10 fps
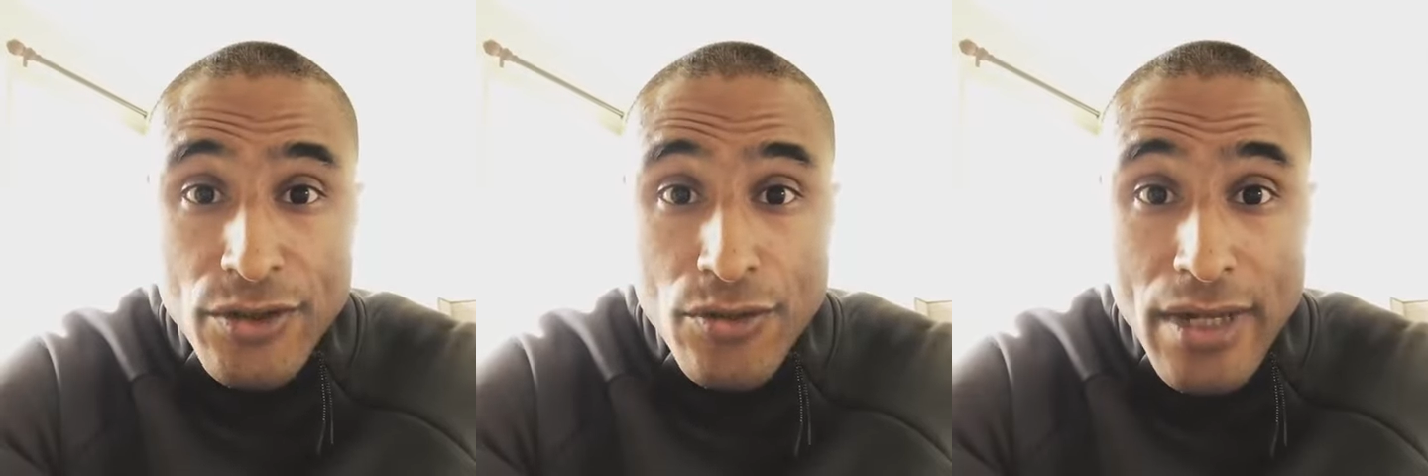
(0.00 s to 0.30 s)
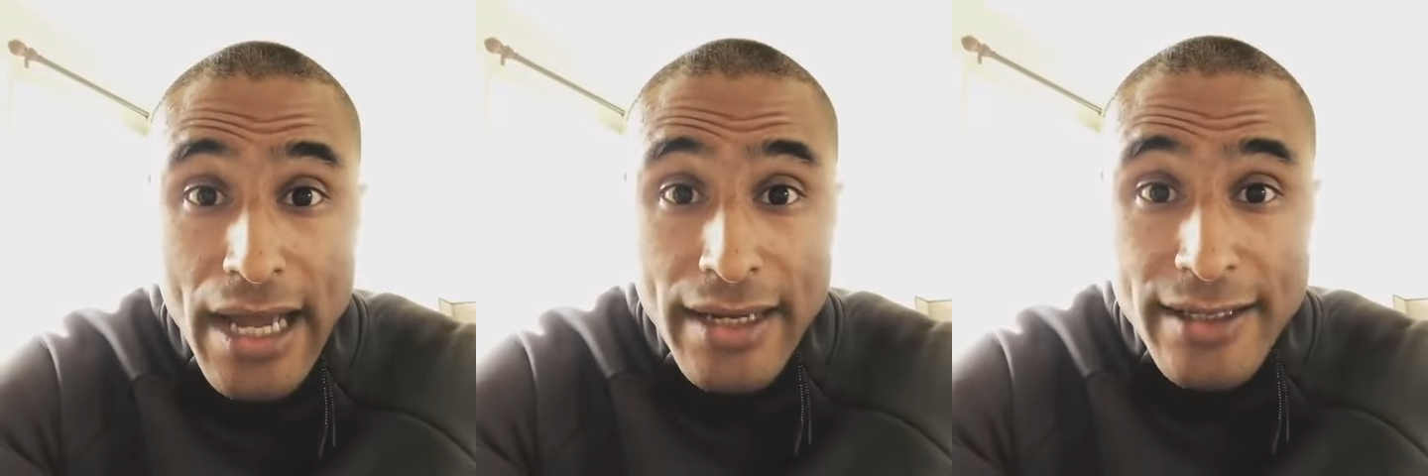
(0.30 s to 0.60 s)

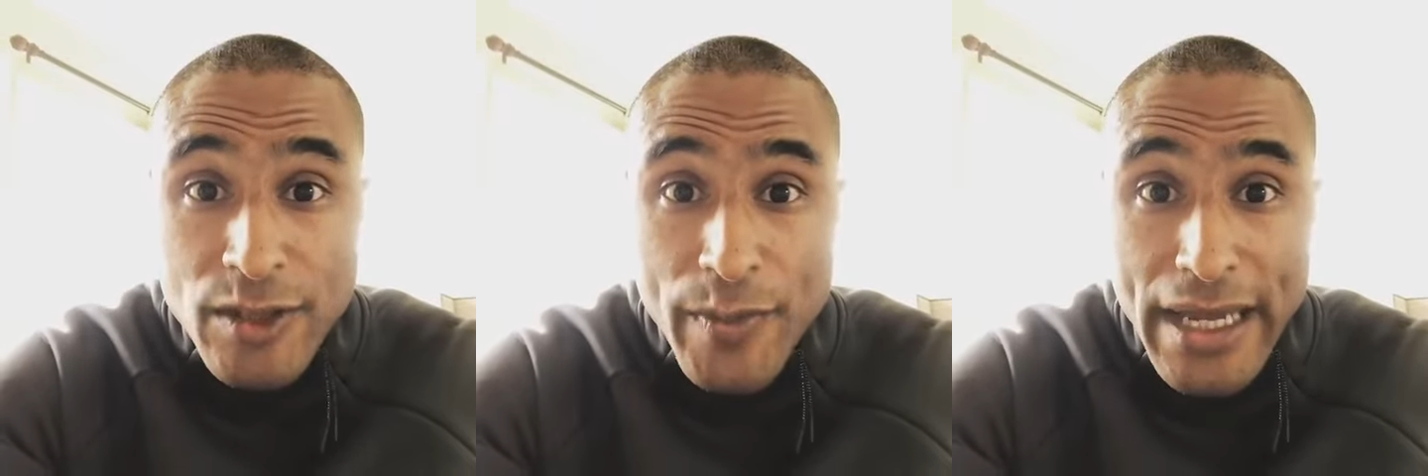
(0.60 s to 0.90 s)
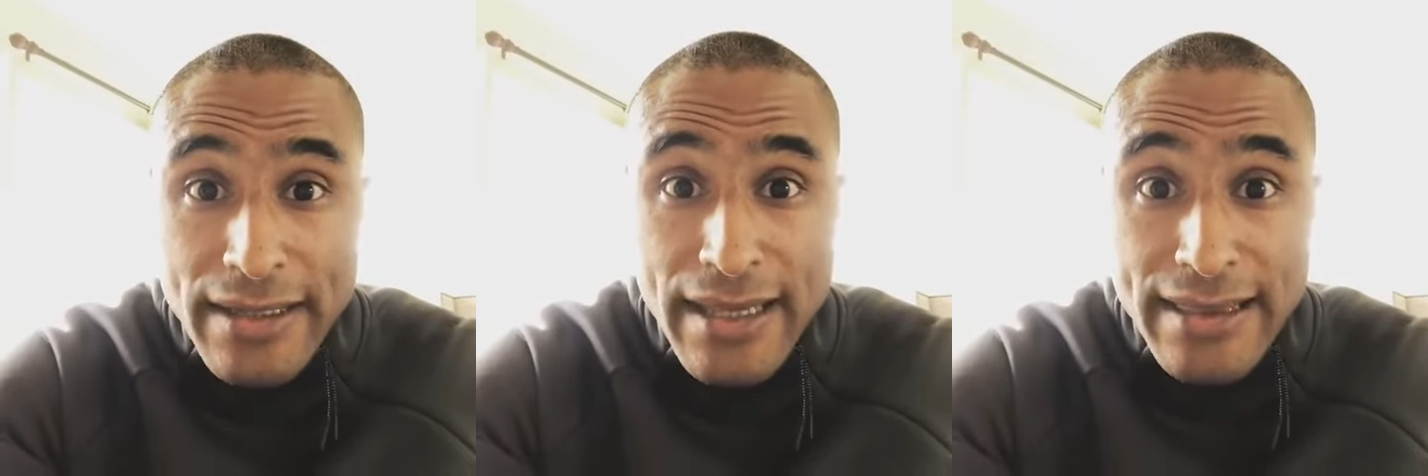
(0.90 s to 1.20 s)
do not
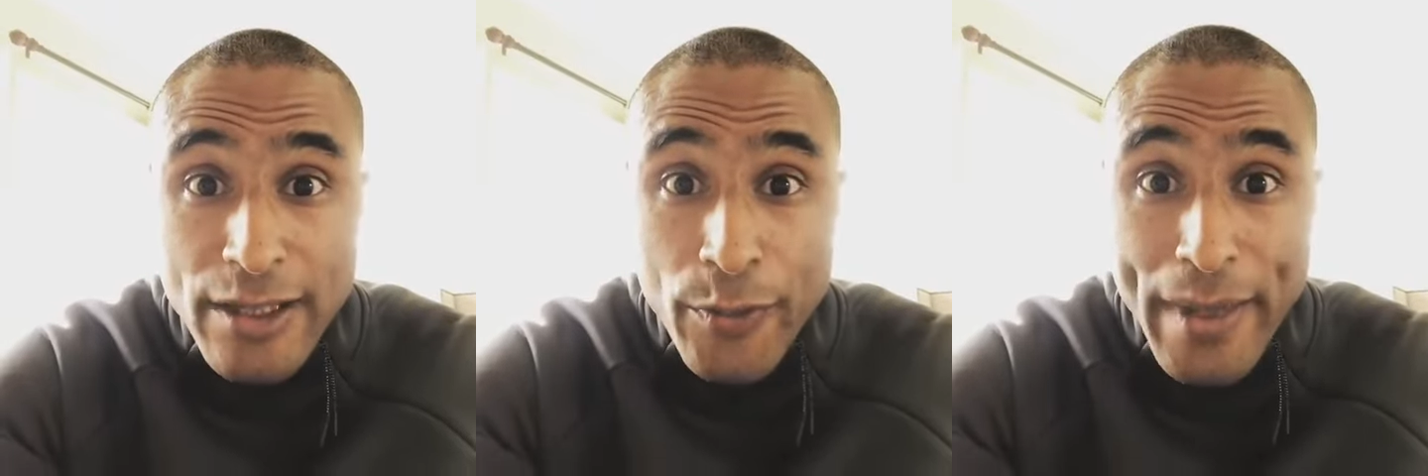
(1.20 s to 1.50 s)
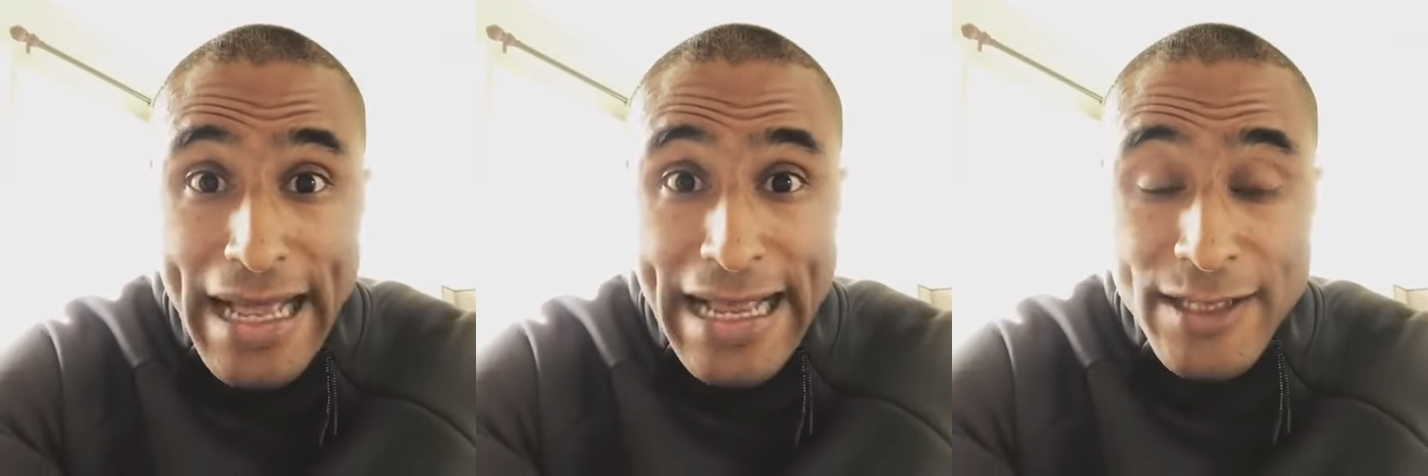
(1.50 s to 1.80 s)
expect that their
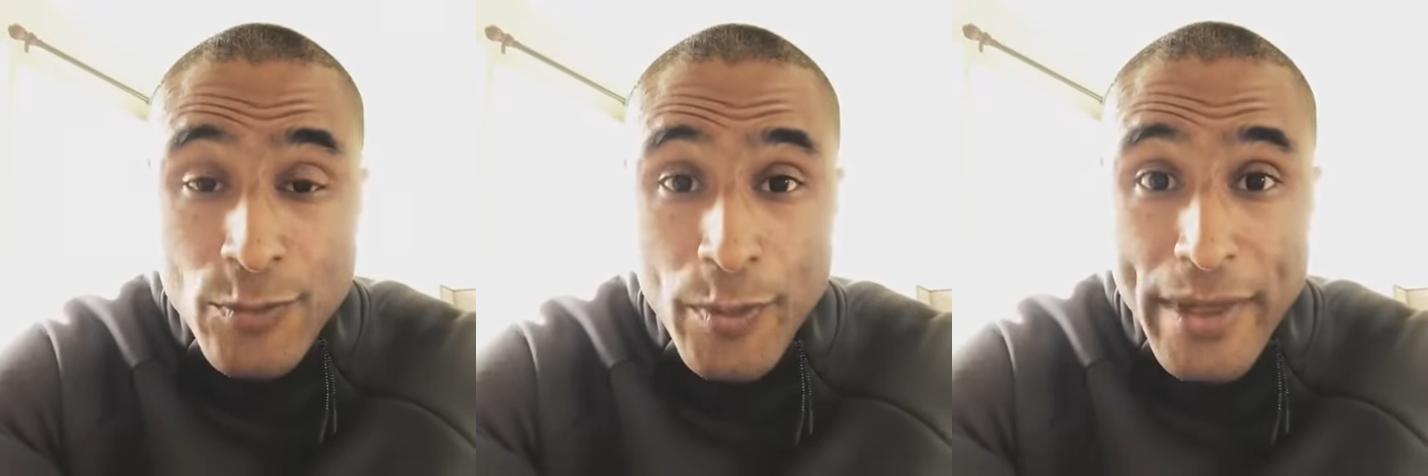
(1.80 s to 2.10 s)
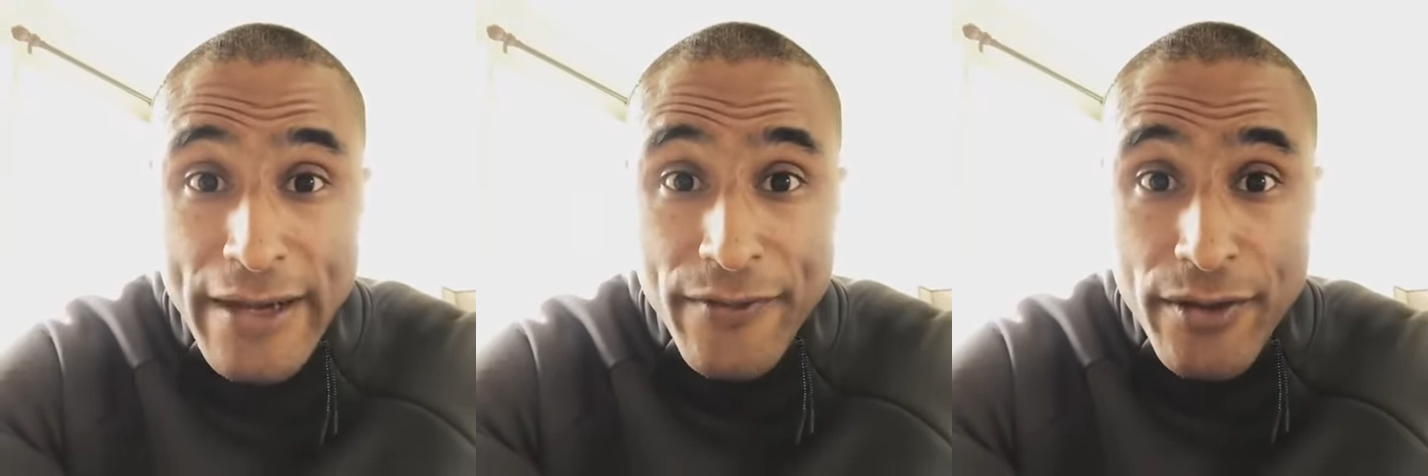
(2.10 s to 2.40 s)
past will
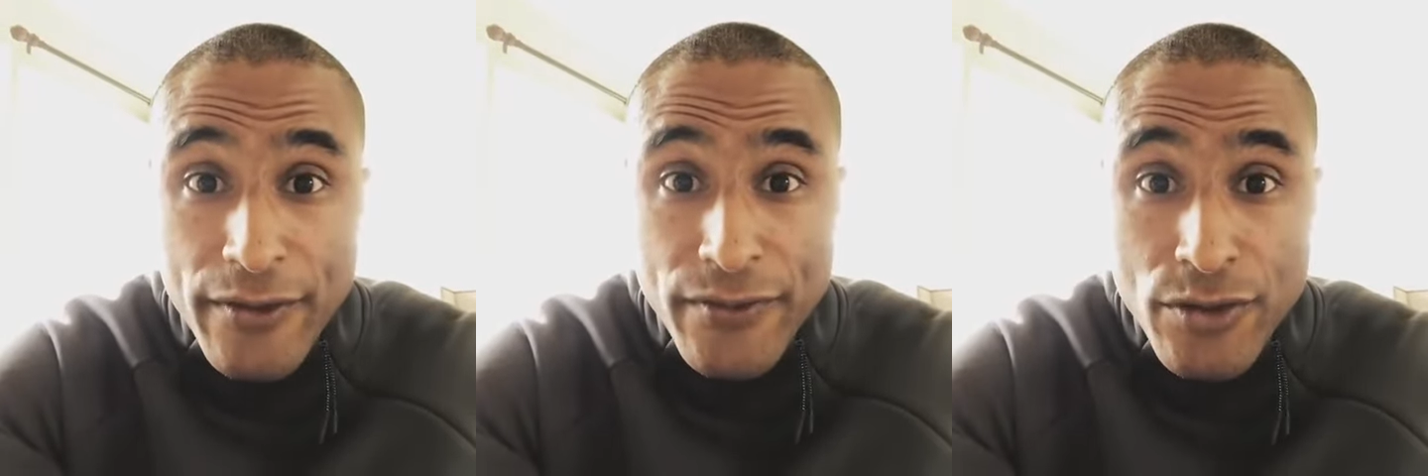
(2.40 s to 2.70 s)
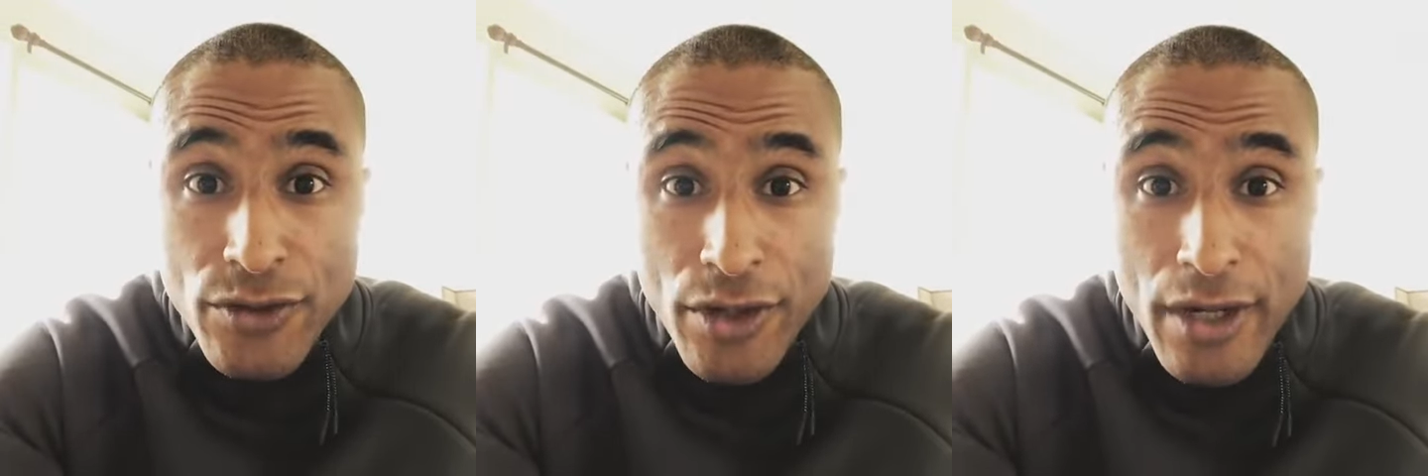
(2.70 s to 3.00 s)
pay for their
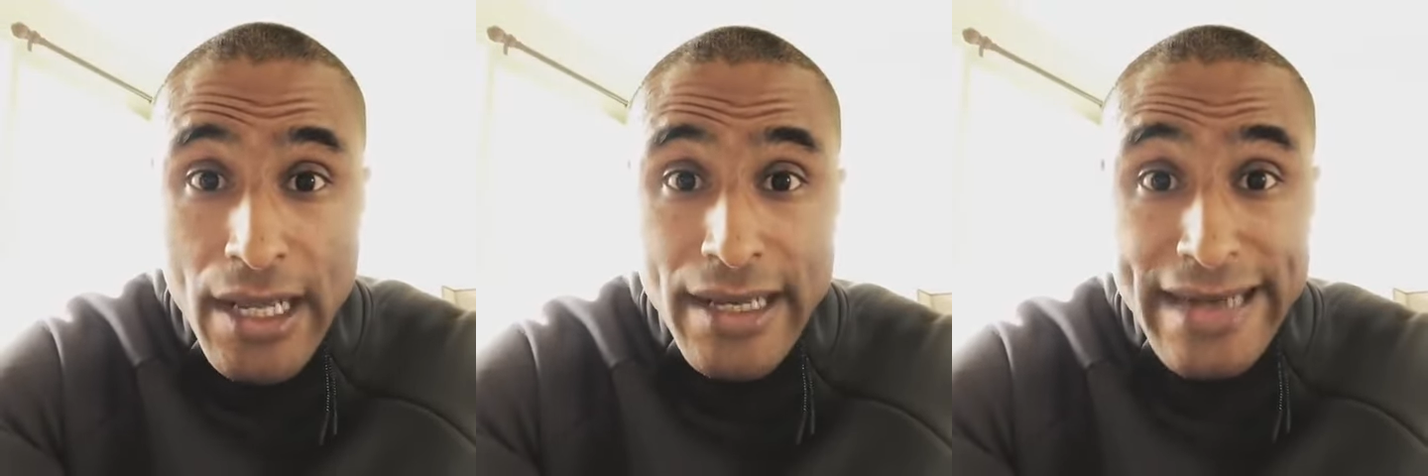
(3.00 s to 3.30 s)
future.